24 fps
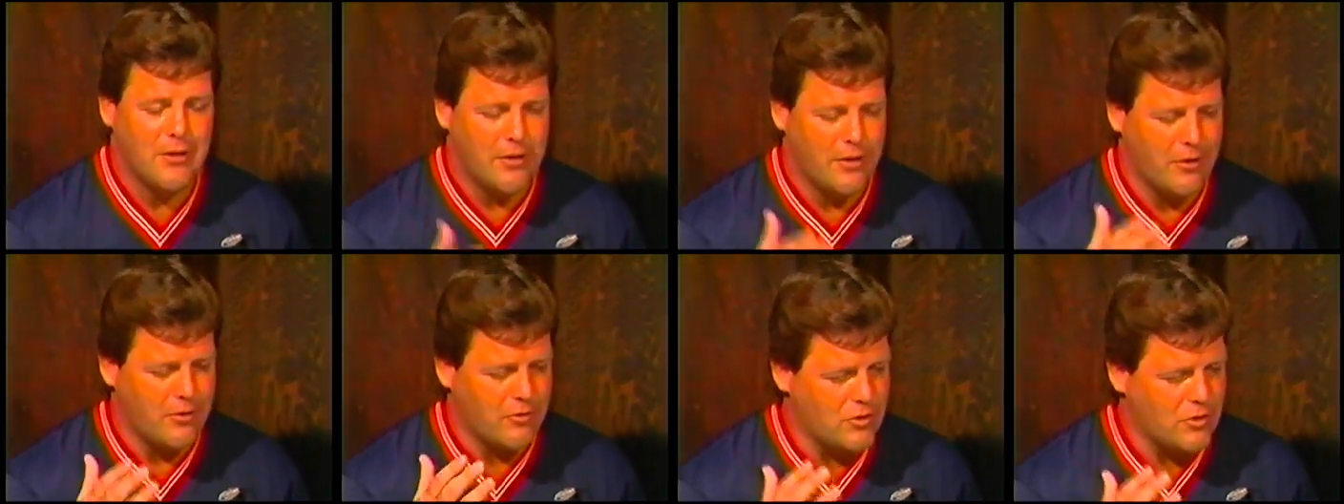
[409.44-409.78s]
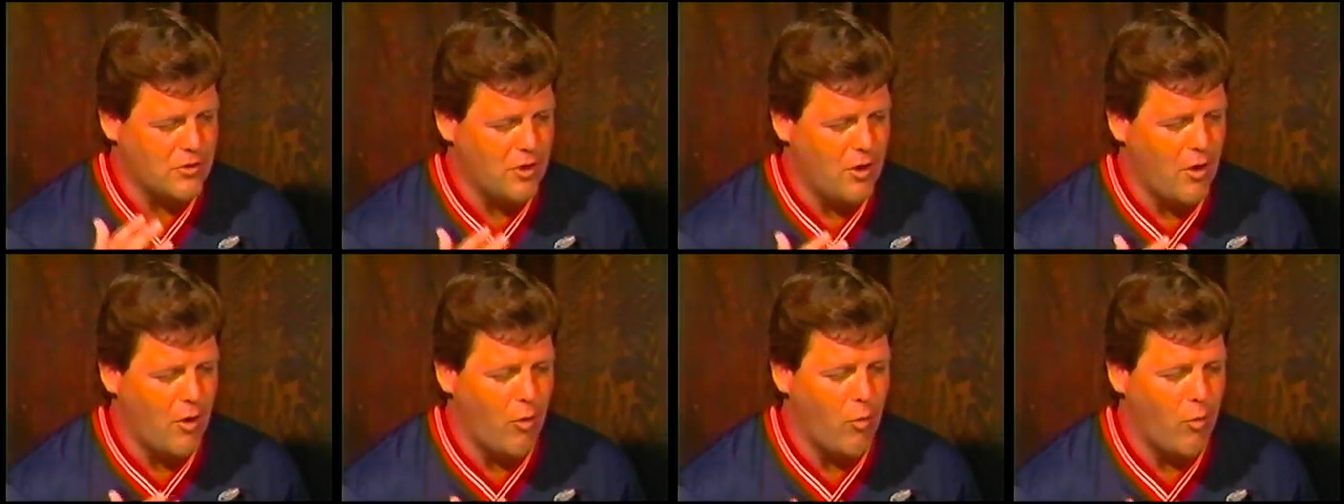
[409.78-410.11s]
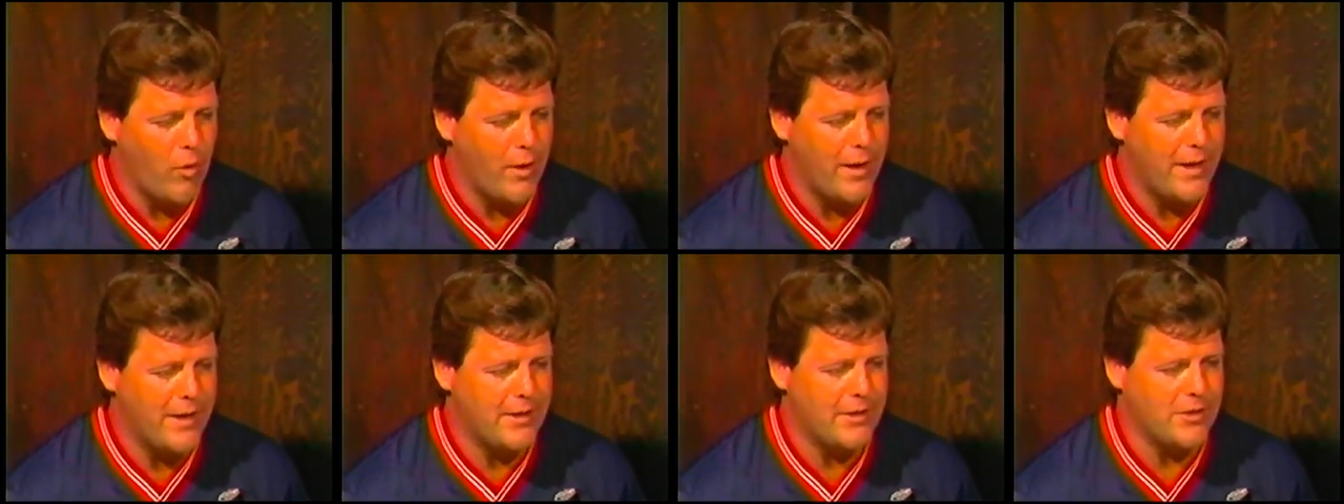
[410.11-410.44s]
There's no
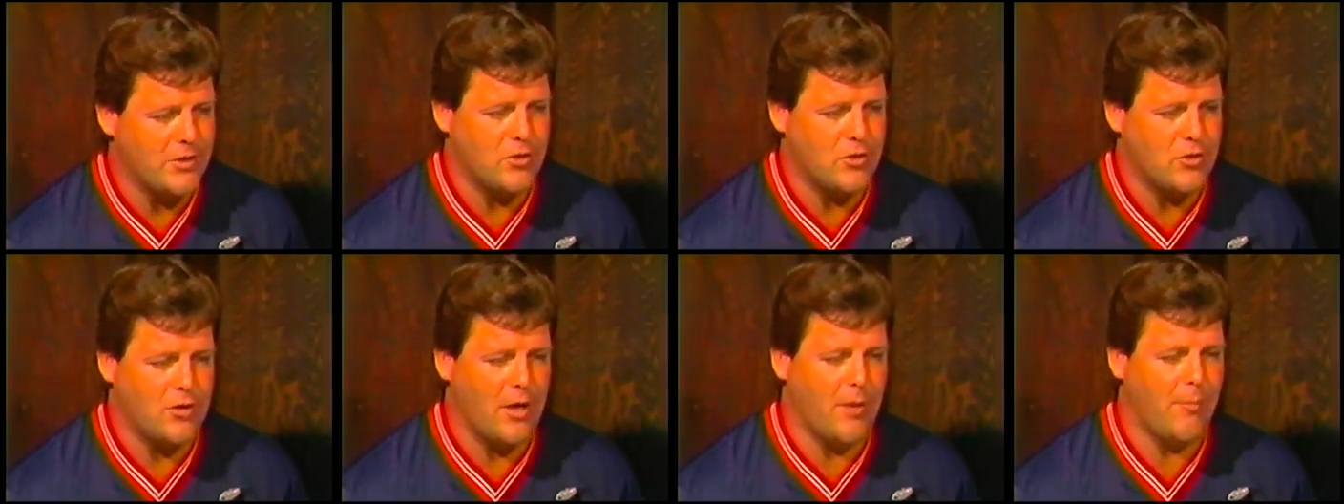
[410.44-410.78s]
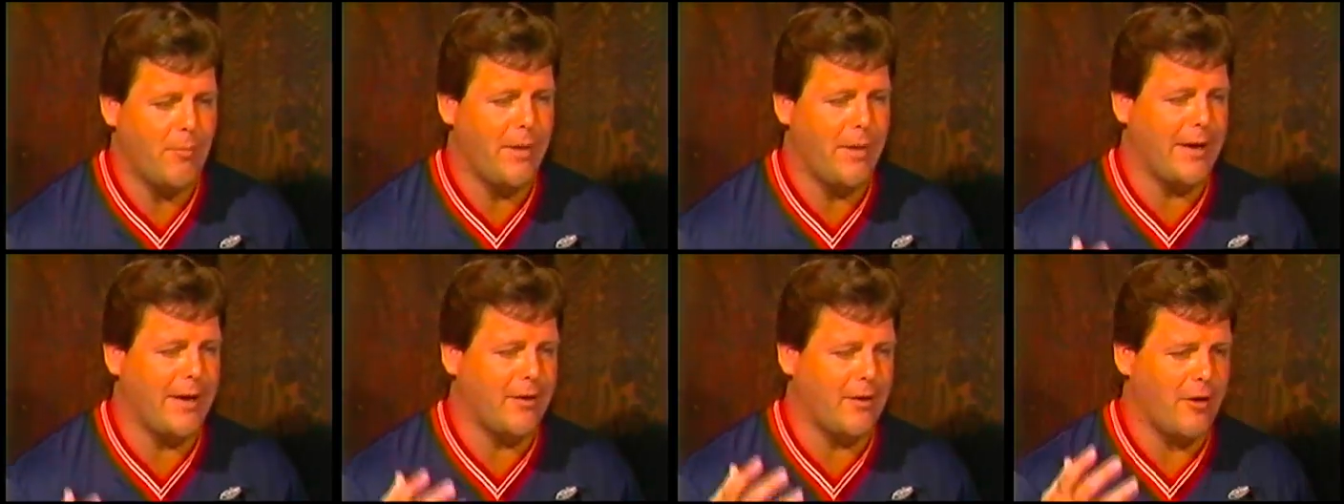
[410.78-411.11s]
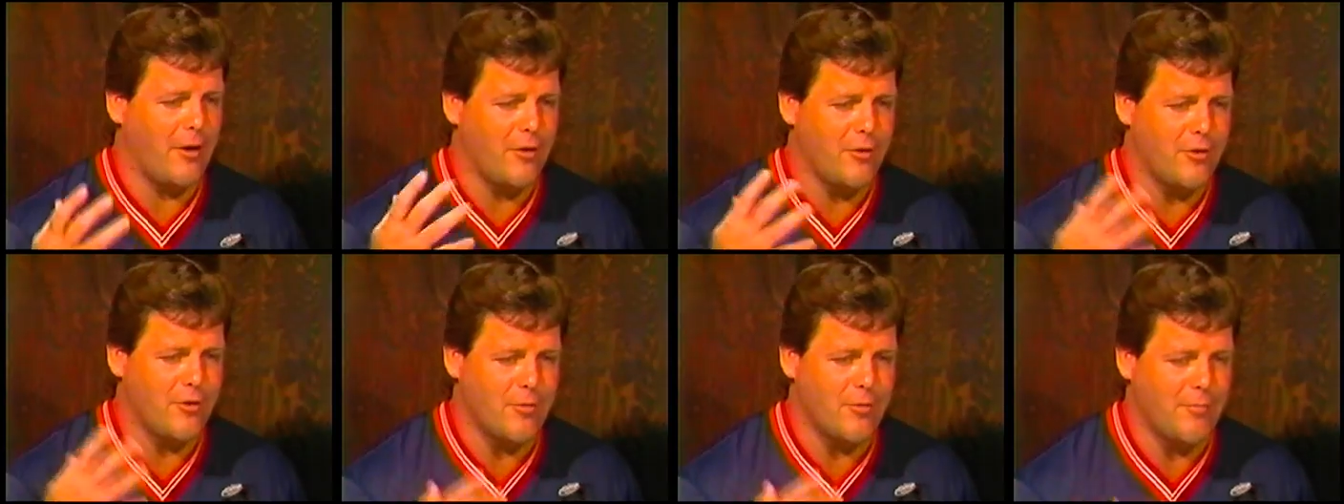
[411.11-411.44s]
way that you come back
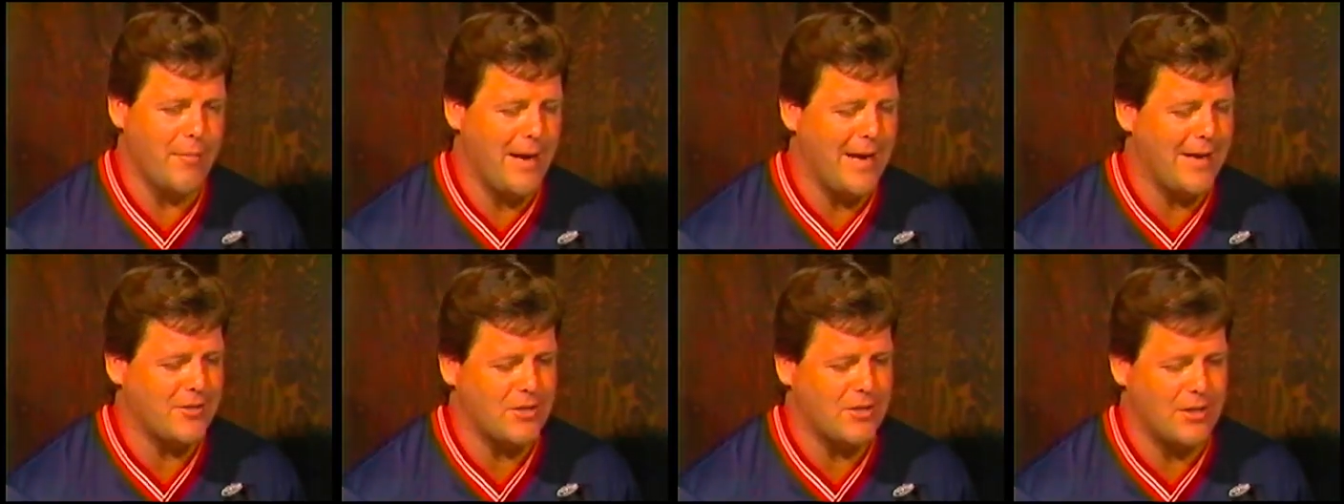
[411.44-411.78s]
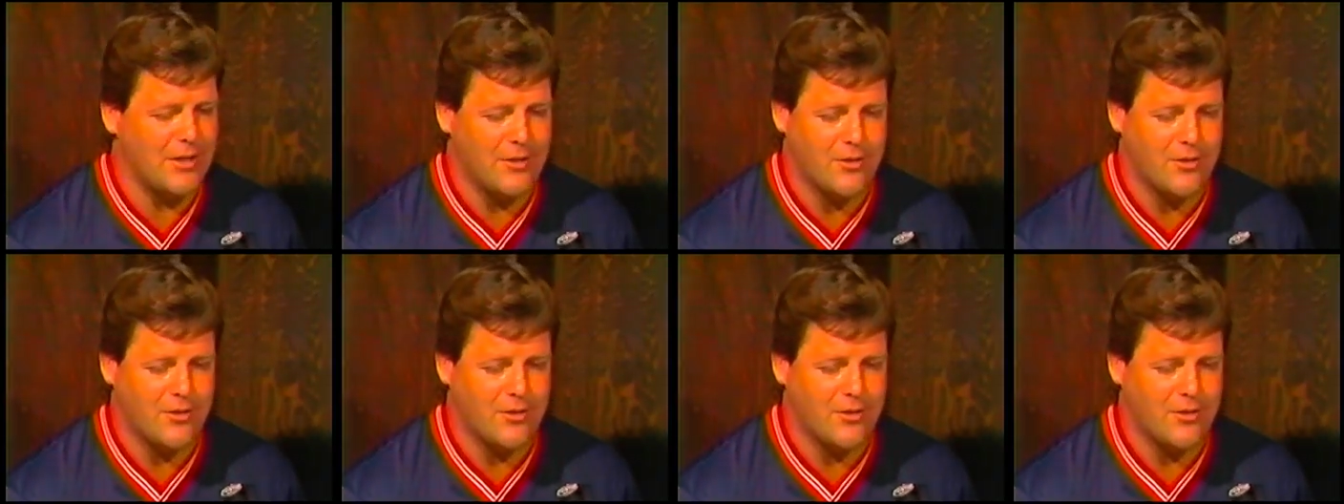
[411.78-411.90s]
under a mask,